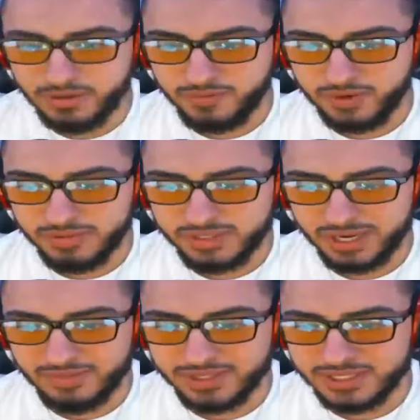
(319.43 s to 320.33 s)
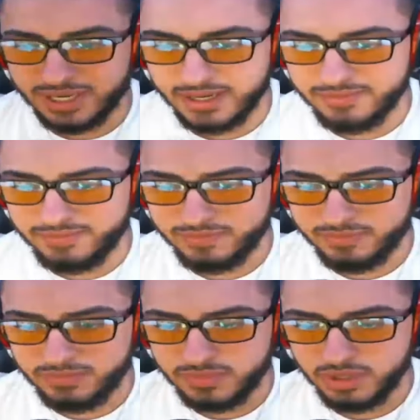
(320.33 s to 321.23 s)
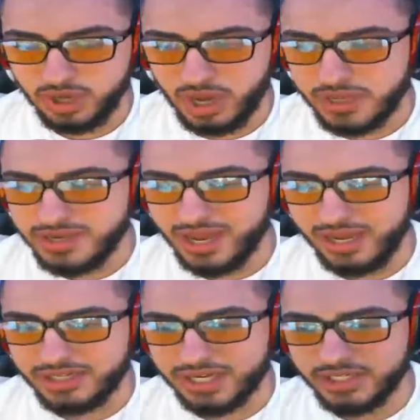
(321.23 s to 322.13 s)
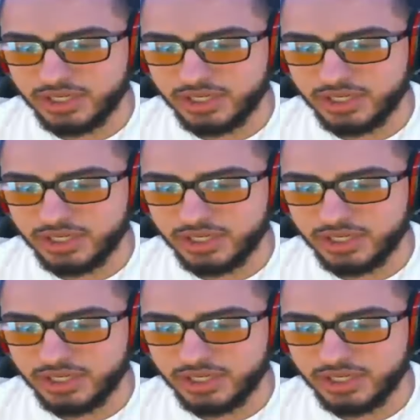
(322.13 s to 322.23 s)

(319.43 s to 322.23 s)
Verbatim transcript: from time to time. Uh, you kind of change it